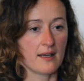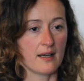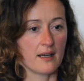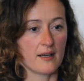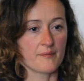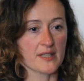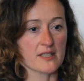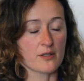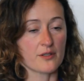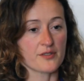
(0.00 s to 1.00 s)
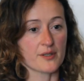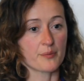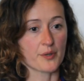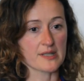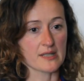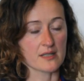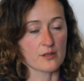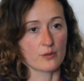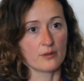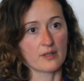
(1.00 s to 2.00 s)
It is also important
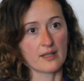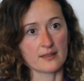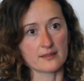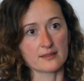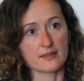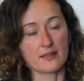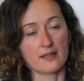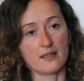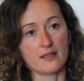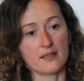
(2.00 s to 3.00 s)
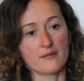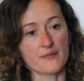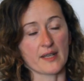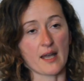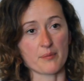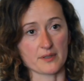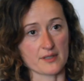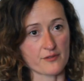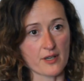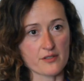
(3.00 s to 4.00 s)
to look at the capital
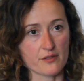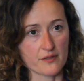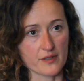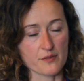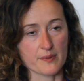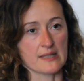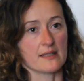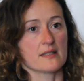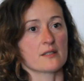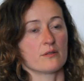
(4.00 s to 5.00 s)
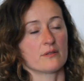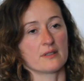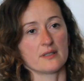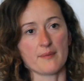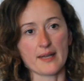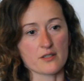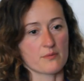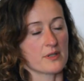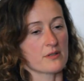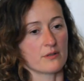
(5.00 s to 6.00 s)
structure of each business, to look at the
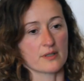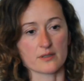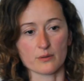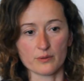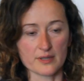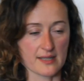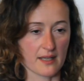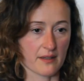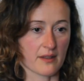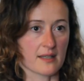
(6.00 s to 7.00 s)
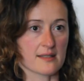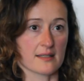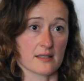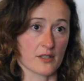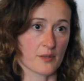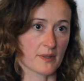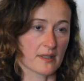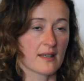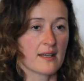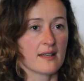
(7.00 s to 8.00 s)
management, to look at all these other things that
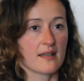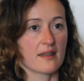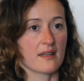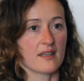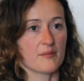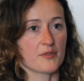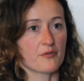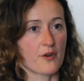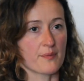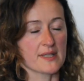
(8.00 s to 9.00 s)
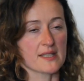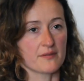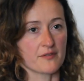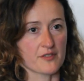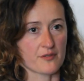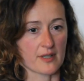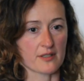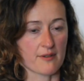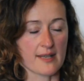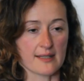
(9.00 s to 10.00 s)
determine the performance of
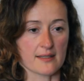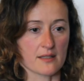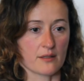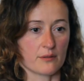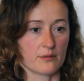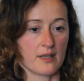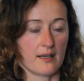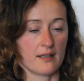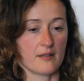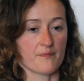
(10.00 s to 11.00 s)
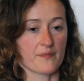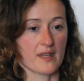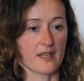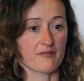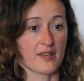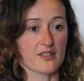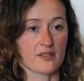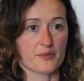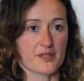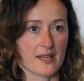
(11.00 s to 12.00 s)
infrastructure assets. So the
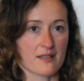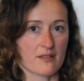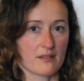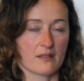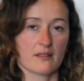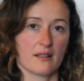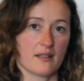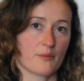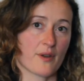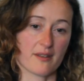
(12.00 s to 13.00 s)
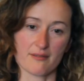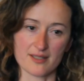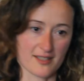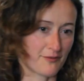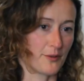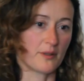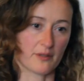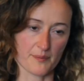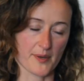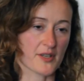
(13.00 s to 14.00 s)
inflation protection, whether it's full
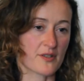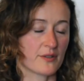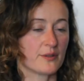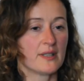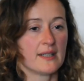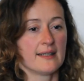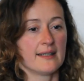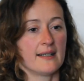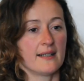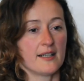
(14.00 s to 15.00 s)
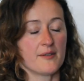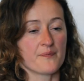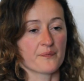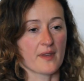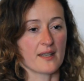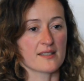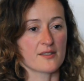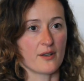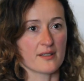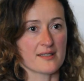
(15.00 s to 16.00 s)
or partial, it's
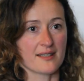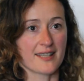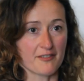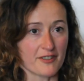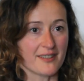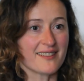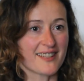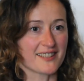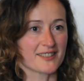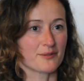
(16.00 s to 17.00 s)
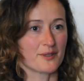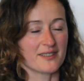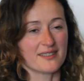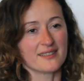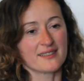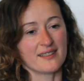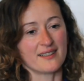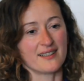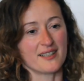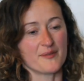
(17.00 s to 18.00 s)
not a given that it will
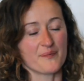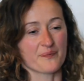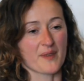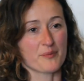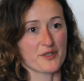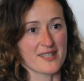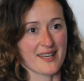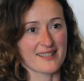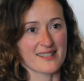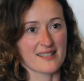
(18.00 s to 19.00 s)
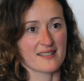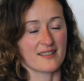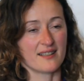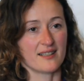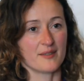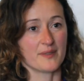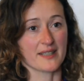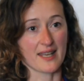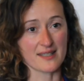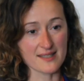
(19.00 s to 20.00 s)
protect
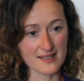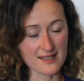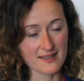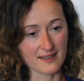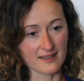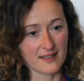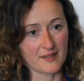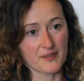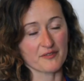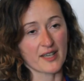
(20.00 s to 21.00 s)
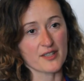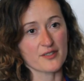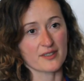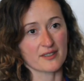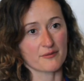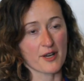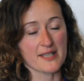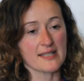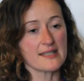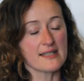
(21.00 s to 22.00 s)
against inflation
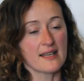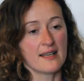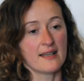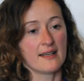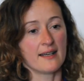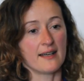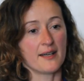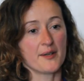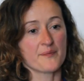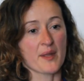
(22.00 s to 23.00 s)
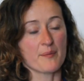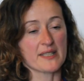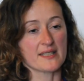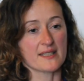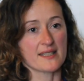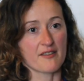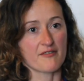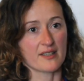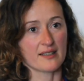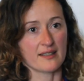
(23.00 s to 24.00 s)
rises, but it is
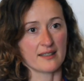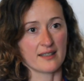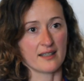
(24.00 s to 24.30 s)
definitely